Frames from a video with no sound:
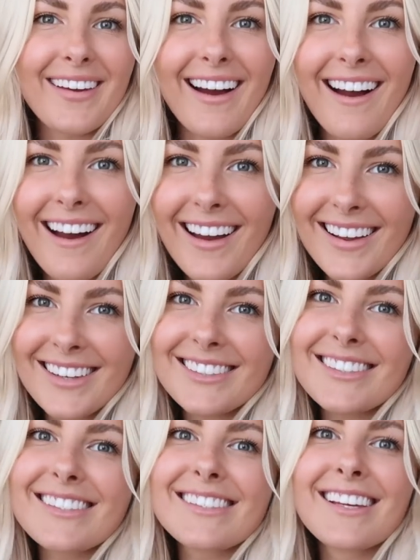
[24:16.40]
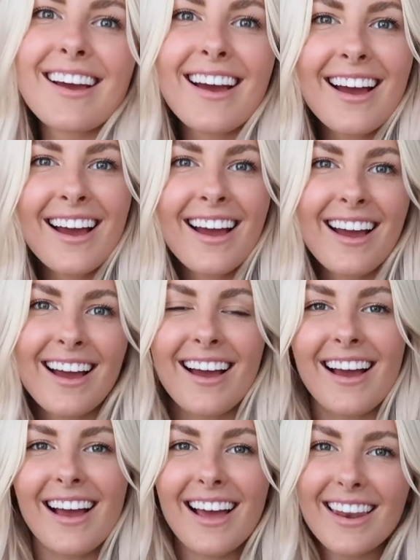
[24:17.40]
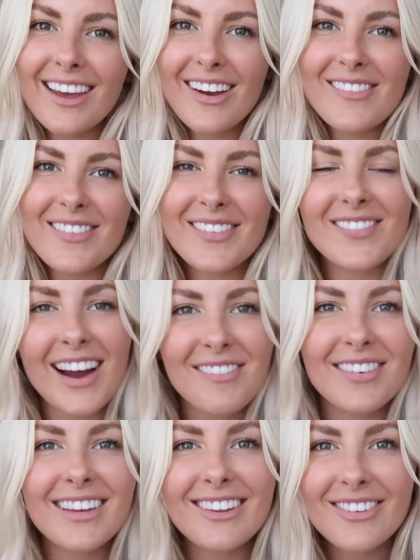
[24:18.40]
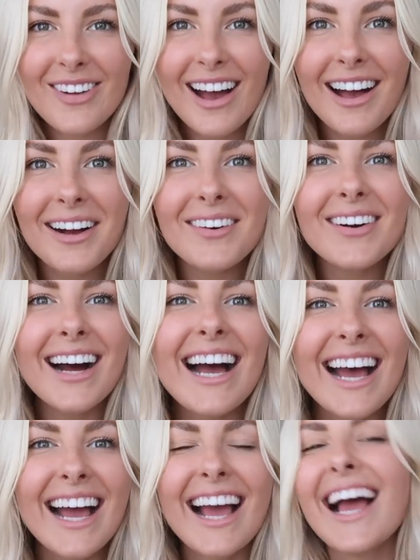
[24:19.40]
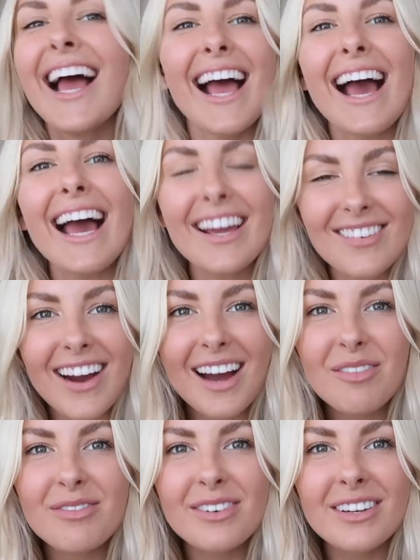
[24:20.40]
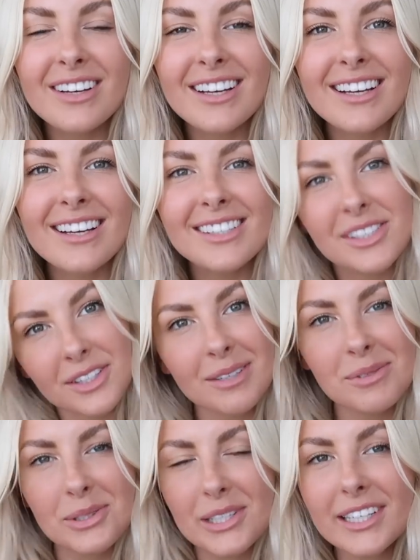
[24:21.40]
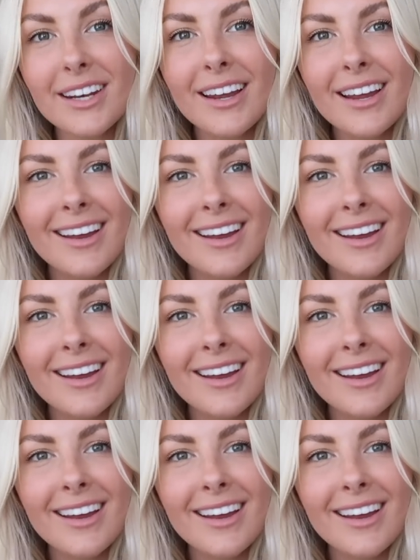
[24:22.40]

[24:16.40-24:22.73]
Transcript: guys. Hello from Raffy as well. Hey Raff, do you want to come join?